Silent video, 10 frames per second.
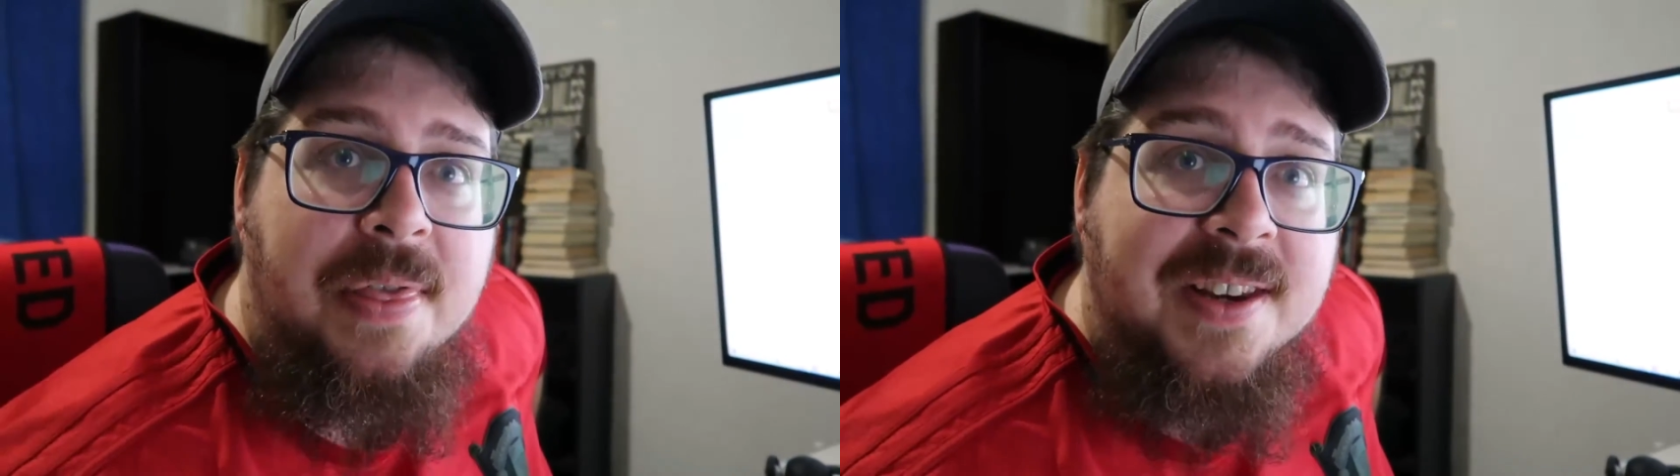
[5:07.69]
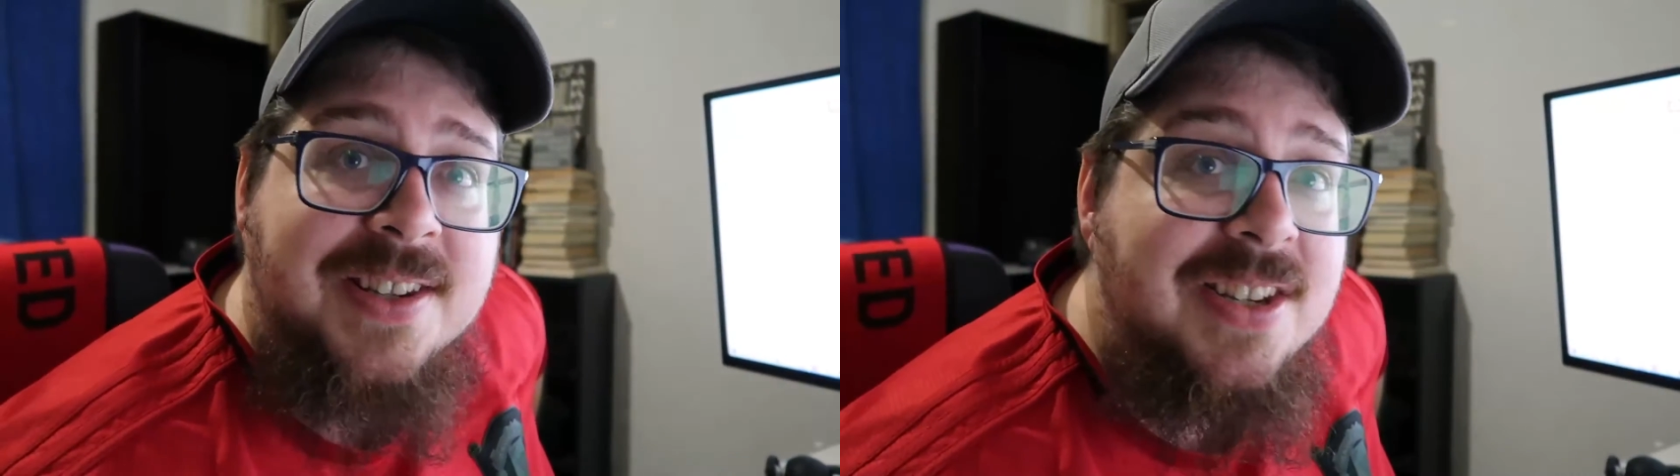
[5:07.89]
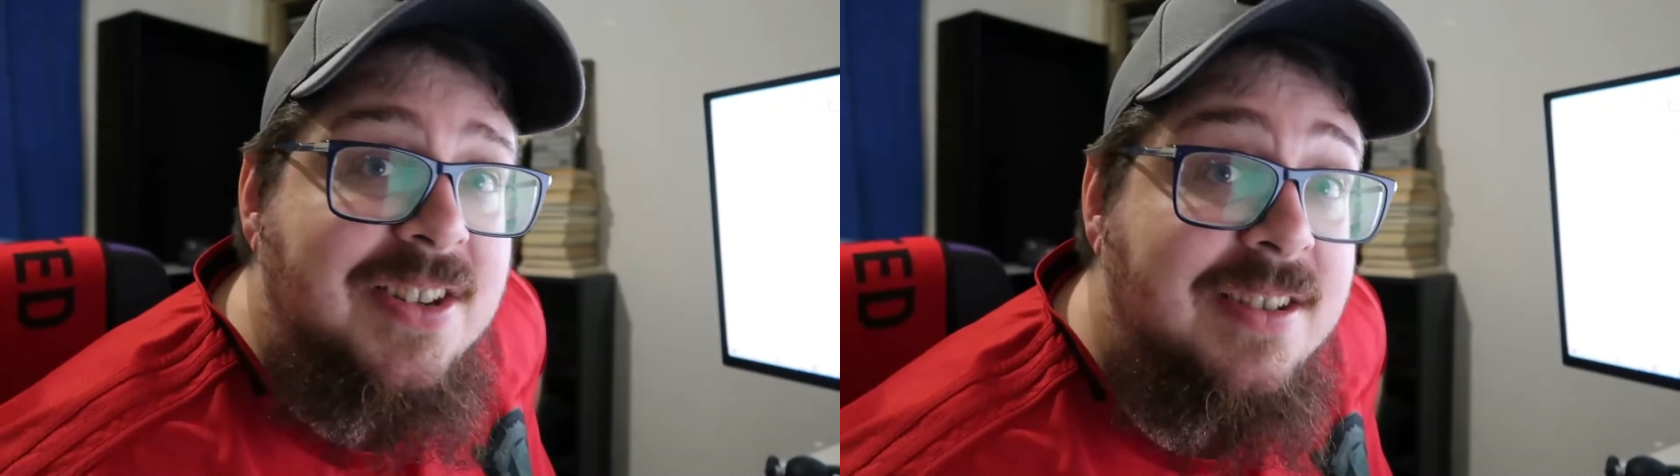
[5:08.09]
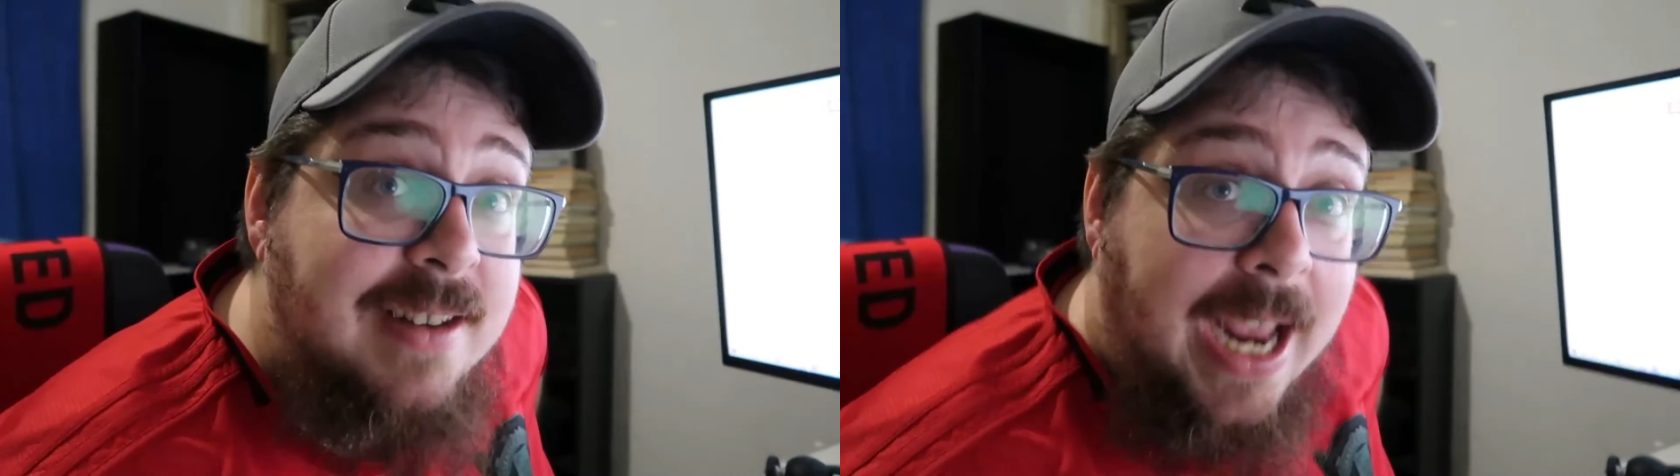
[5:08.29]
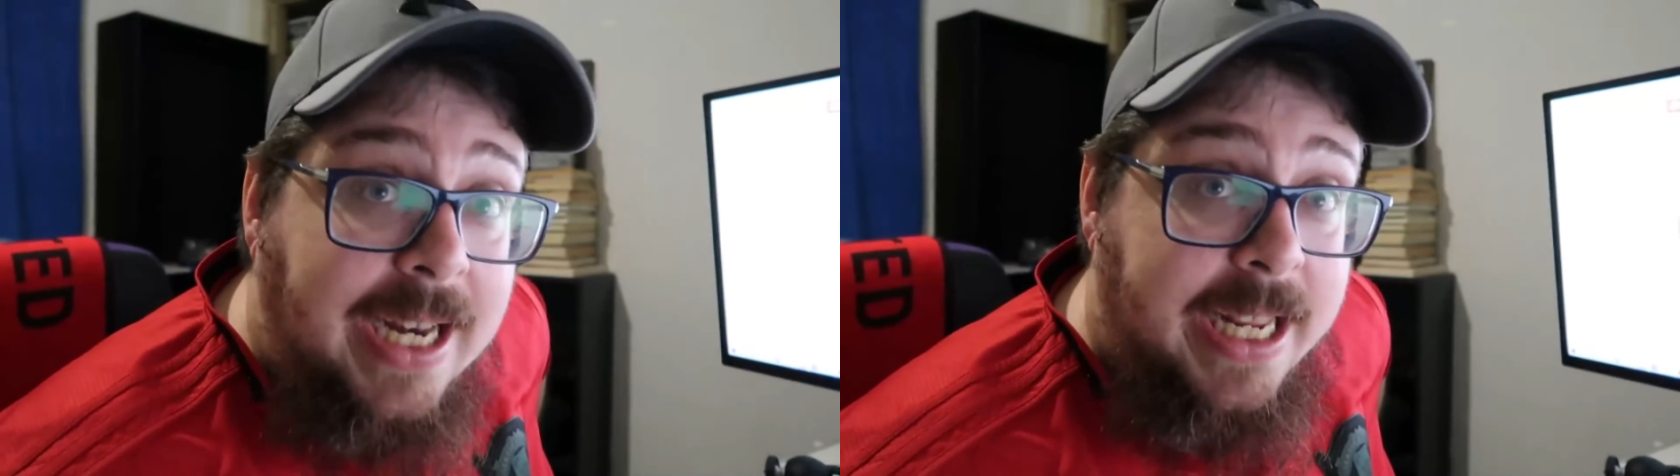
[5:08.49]
the
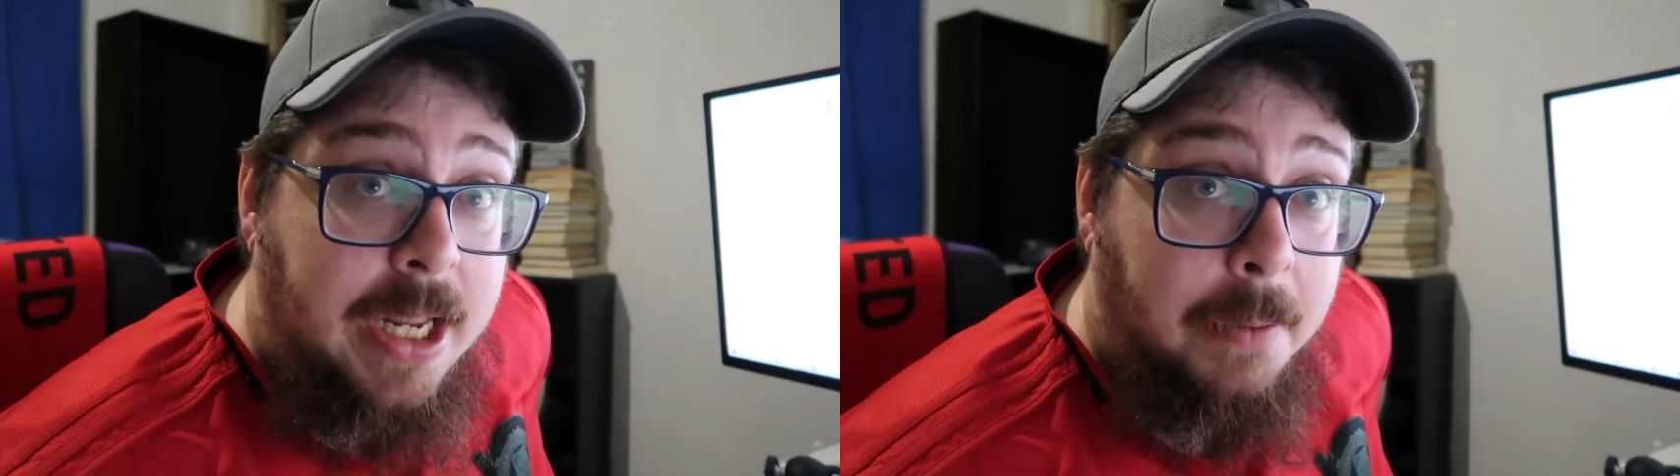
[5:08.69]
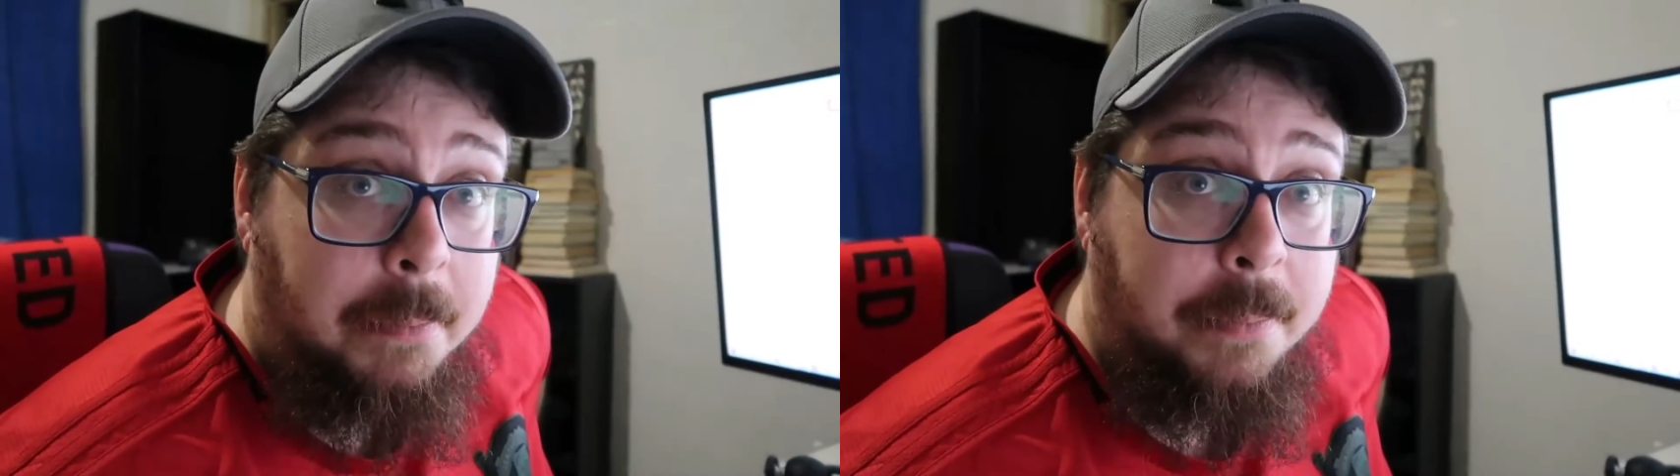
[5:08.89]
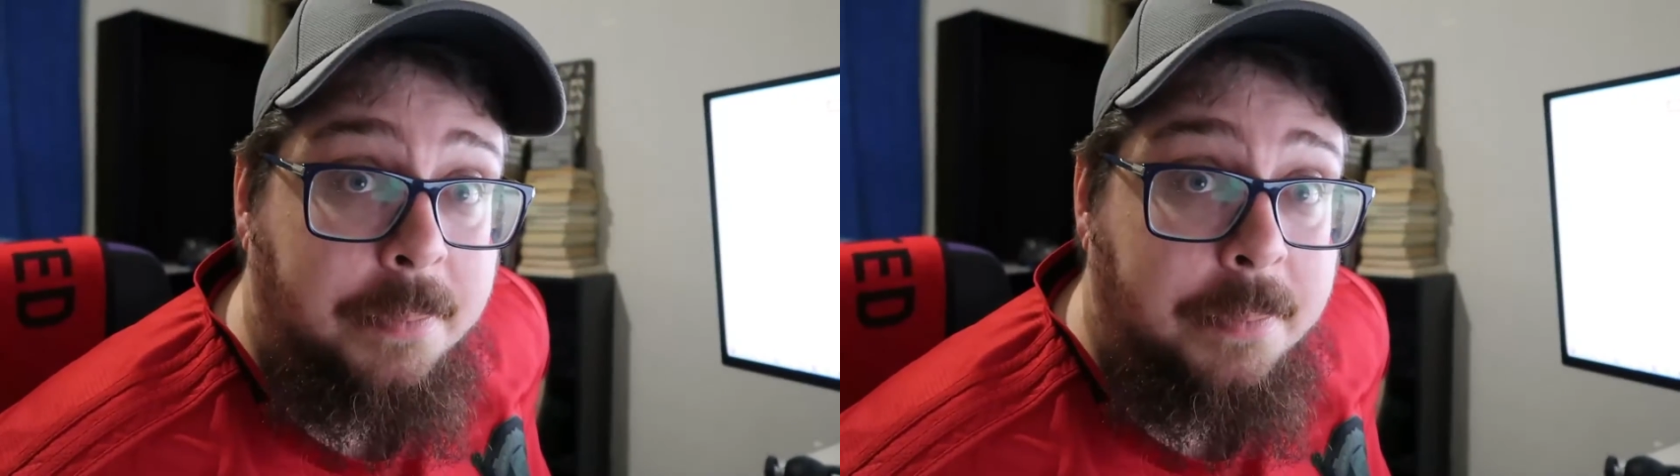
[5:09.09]
stadium,